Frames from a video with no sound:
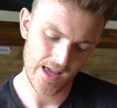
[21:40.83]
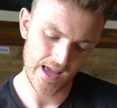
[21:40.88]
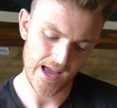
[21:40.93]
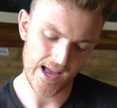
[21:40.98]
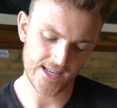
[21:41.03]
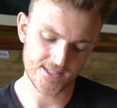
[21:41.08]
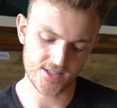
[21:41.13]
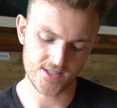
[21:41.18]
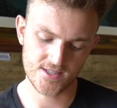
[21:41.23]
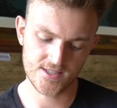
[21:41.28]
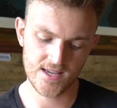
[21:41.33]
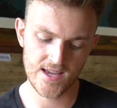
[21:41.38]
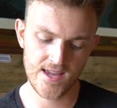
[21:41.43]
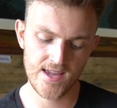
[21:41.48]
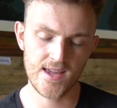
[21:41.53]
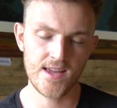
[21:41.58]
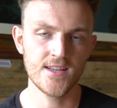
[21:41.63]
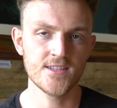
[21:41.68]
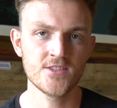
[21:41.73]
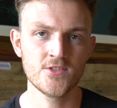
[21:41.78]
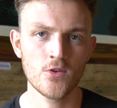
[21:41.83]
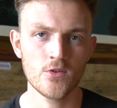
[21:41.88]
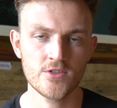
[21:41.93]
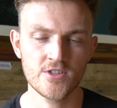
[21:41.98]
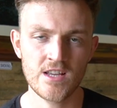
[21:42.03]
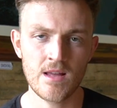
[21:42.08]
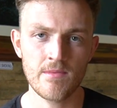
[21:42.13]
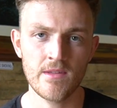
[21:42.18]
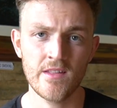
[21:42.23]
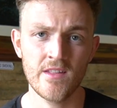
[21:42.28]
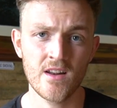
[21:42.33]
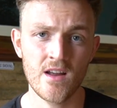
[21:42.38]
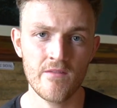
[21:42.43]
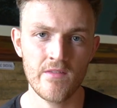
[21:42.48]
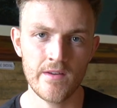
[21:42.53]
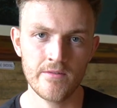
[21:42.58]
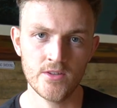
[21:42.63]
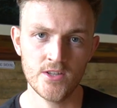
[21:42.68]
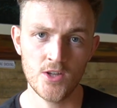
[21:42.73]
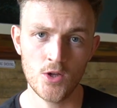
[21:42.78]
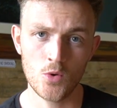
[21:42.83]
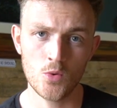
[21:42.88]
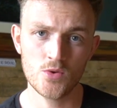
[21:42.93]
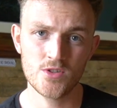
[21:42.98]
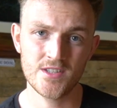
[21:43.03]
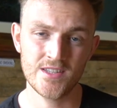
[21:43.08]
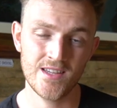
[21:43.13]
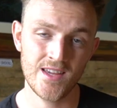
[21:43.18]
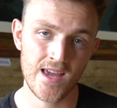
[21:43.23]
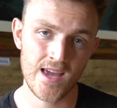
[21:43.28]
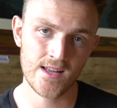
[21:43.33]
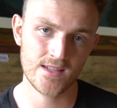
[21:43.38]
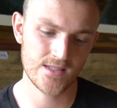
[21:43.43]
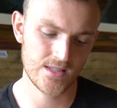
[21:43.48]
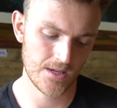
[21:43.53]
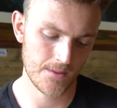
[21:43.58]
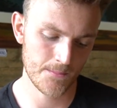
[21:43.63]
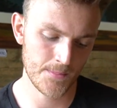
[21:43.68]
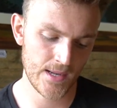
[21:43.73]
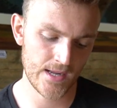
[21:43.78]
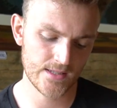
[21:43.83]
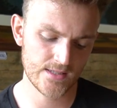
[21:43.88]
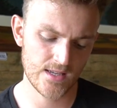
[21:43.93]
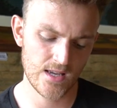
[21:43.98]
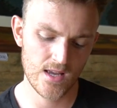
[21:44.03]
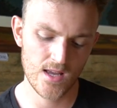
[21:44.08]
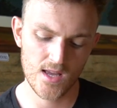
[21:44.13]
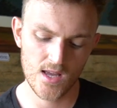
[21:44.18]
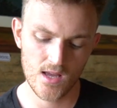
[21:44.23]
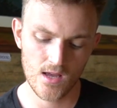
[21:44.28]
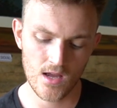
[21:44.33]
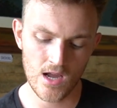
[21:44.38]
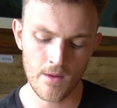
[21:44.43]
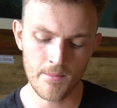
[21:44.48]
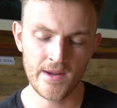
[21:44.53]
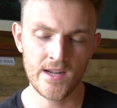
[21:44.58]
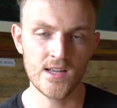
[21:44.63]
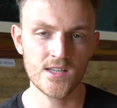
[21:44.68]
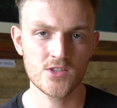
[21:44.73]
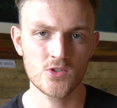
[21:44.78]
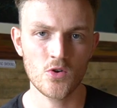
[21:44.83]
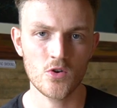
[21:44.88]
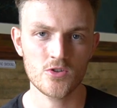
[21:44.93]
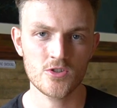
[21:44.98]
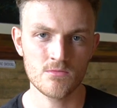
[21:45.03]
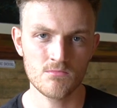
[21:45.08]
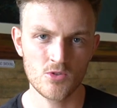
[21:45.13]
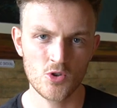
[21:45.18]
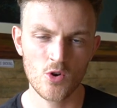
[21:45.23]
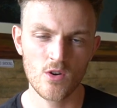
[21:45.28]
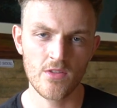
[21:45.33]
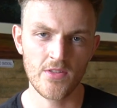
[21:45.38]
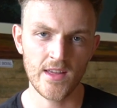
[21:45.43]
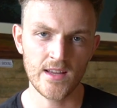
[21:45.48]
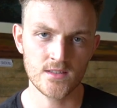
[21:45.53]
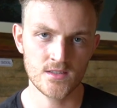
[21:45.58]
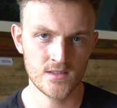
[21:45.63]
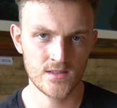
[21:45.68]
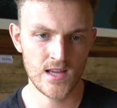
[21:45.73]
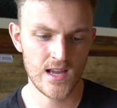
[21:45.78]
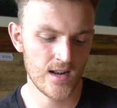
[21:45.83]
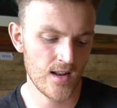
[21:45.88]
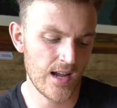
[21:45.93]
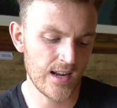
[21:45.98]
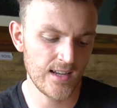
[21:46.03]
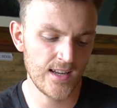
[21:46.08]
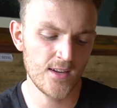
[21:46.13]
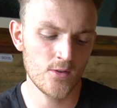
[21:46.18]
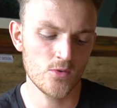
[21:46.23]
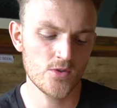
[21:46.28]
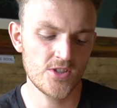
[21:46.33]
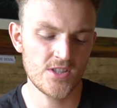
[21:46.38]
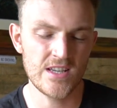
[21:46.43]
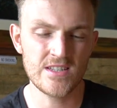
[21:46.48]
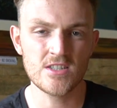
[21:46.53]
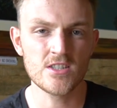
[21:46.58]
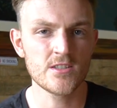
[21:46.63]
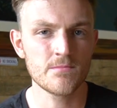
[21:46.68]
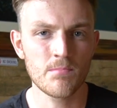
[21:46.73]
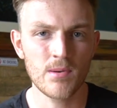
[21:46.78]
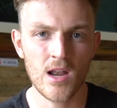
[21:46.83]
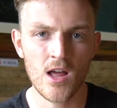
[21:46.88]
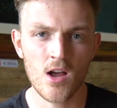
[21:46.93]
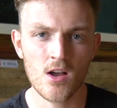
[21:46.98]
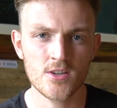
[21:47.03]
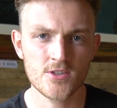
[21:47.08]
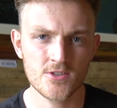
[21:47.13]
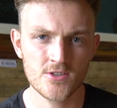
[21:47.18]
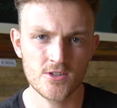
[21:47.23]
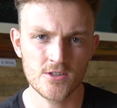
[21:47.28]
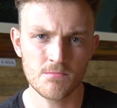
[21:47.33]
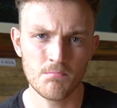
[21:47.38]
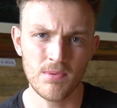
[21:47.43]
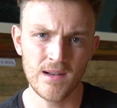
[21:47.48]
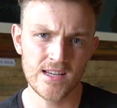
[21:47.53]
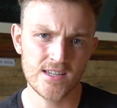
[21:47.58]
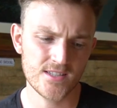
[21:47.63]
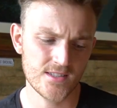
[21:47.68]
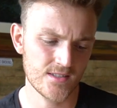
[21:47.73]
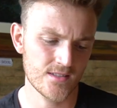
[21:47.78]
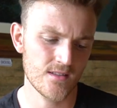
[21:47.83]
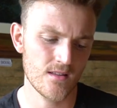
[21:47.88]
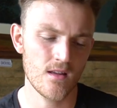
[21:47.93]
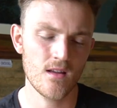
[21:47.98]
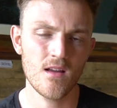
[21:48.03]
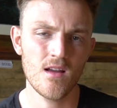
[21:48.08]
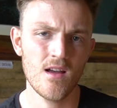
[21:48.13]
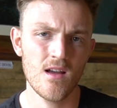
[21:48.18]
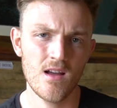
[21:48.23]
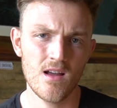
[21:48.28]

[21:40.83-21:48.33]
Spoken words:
As I say, it's not something that I've ever used yet, but I mean, it's got some good things in there, like little scissors, plasters, blister,